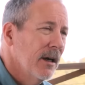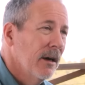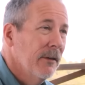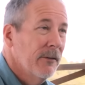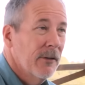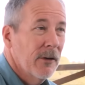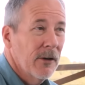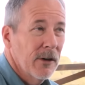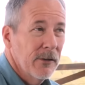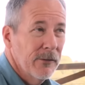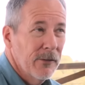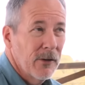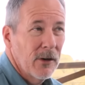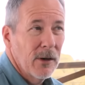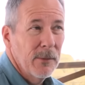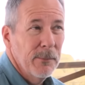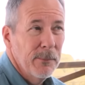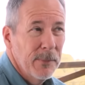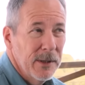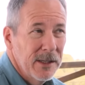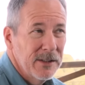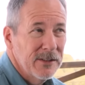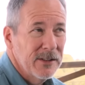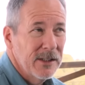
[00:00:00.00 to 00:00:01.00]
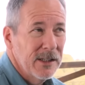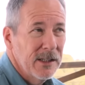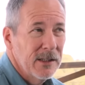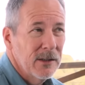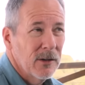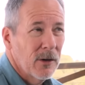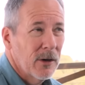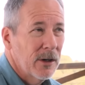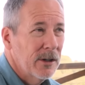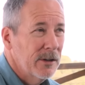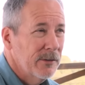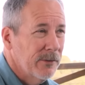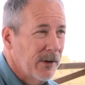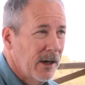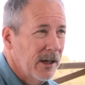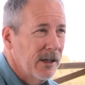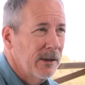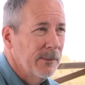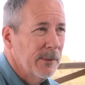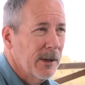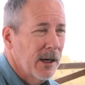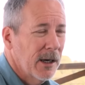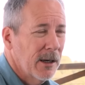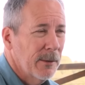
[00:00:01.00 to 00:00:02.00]
a very, very busy, large
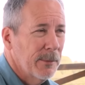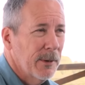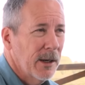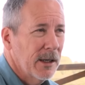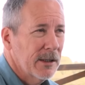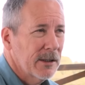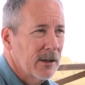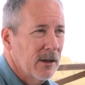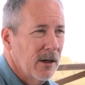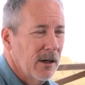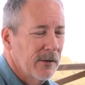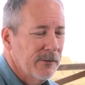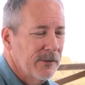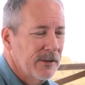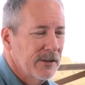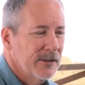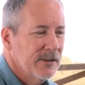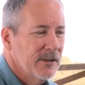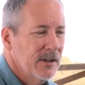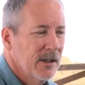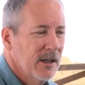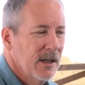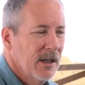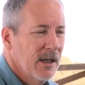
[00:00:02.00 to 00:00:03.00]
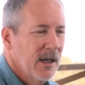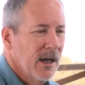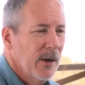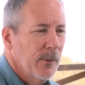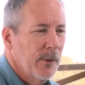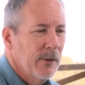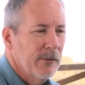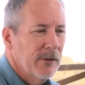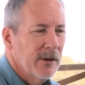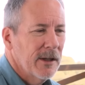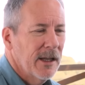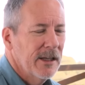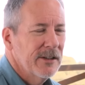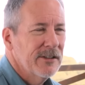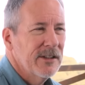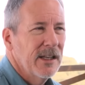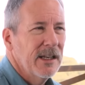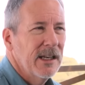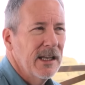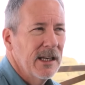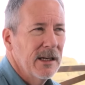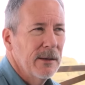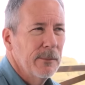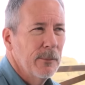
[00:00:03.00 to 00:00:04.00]
volume chiropractic office, and we realized
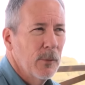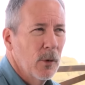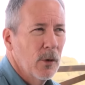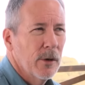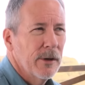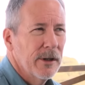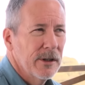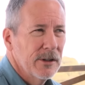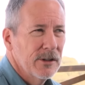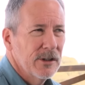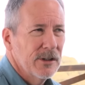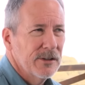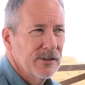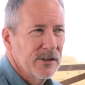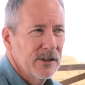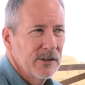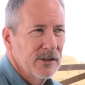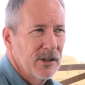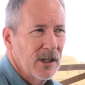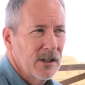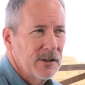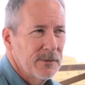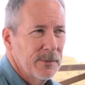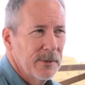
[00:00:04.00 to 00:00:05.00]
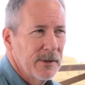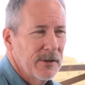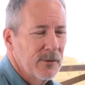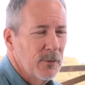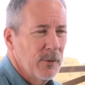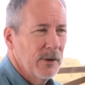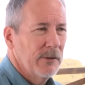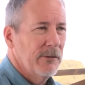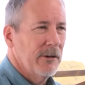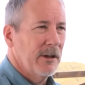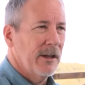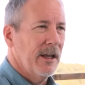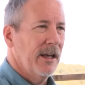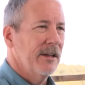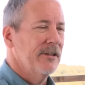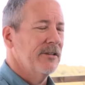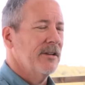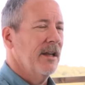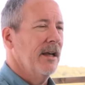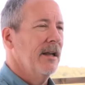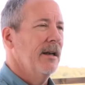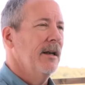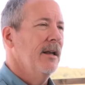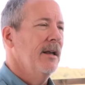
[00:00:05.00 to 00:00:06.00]
they needed more than just adjustments. We
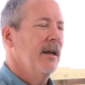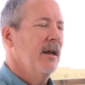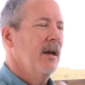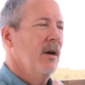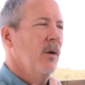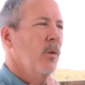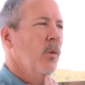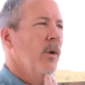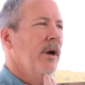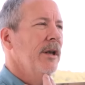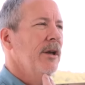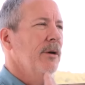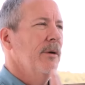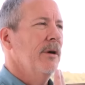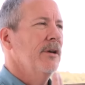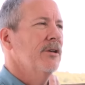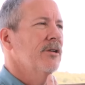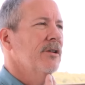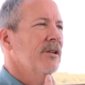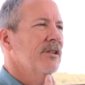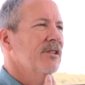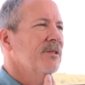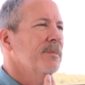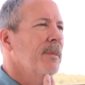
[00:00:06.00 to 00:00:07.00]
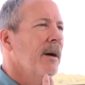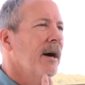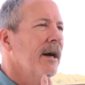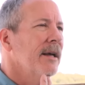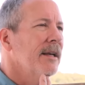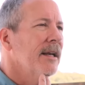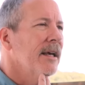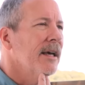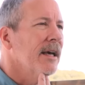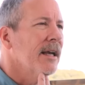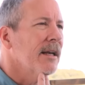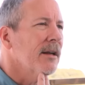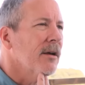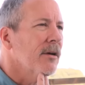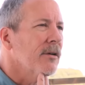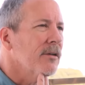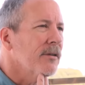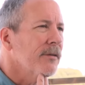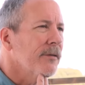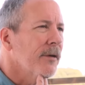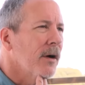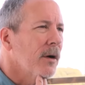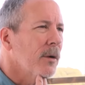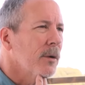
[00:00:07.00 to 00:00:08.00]
realized that when you injure the spine, the head
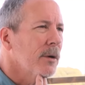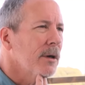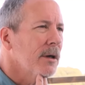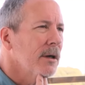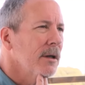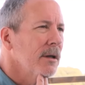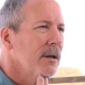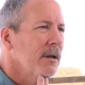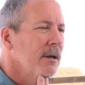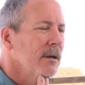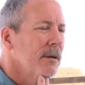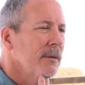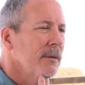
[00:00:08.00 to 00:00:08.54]
goes forward.